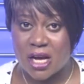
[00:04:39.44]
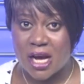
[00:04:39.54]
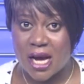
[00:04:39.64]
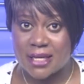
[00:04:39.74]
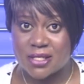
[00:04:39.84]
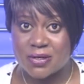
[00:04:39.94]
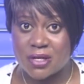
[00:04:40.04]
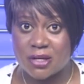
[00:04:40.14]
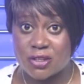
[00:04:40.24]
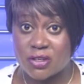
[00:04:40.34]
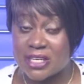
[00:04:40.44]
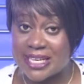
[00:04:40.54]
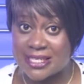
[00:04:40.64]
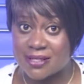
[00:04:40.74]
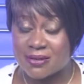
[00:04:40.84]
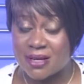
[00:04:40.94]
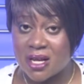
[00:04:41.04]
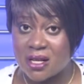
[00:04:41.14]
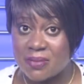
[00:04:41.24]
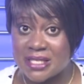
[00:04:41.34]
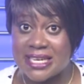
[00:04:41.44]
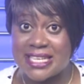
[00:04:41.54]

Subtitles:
argues Tony Little. Mr.